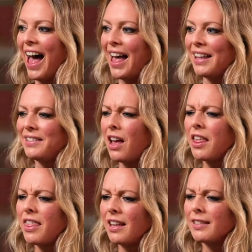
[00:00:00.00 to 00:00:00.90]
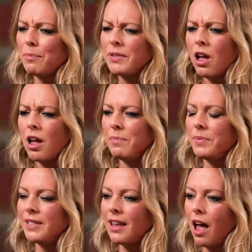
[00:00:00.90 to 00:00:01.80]
And I think
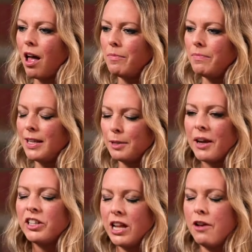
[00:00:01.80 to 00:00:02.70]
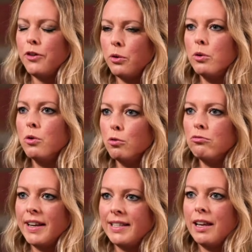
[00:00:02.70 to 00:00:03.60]
sometimes, especially if you're
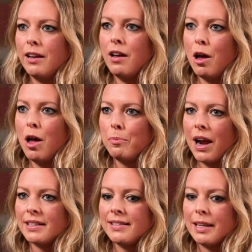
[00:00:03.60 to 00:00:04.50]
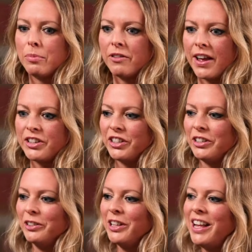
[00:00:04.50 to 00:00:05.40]
already a practicing
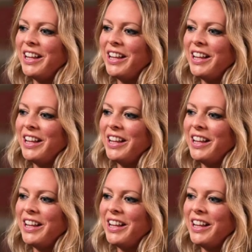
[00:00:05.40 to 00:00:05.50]
professional,